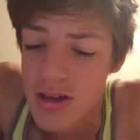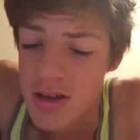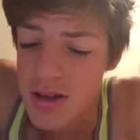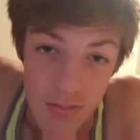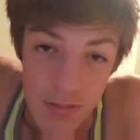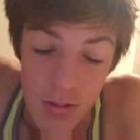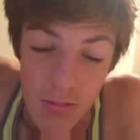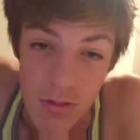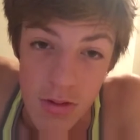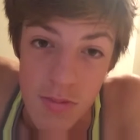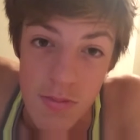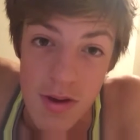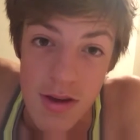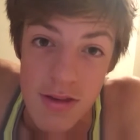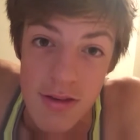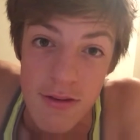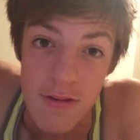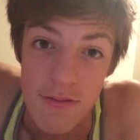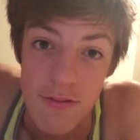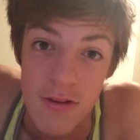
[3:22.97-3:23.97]
There was
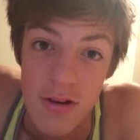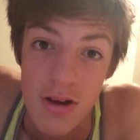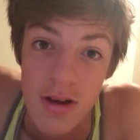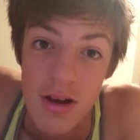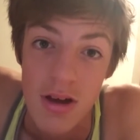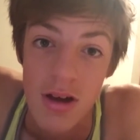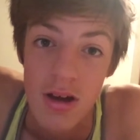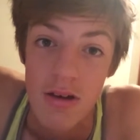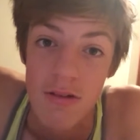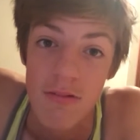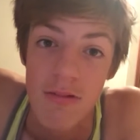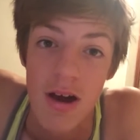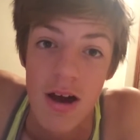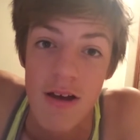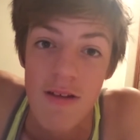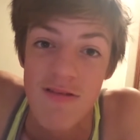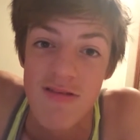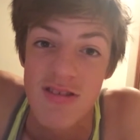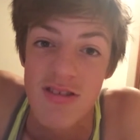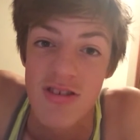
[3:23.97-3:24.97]
massive
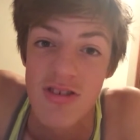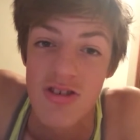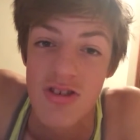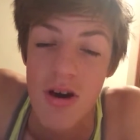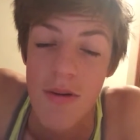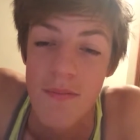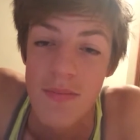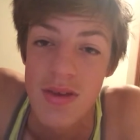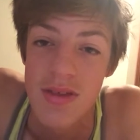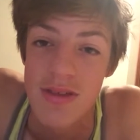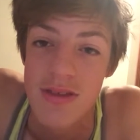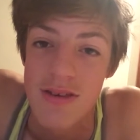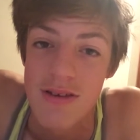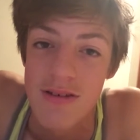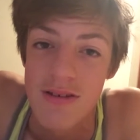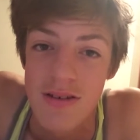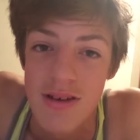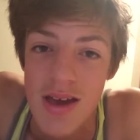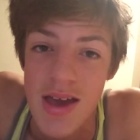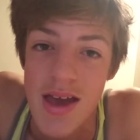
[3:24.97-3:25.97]
waves to jump
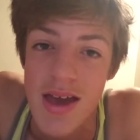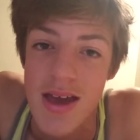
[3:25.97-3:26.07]
into,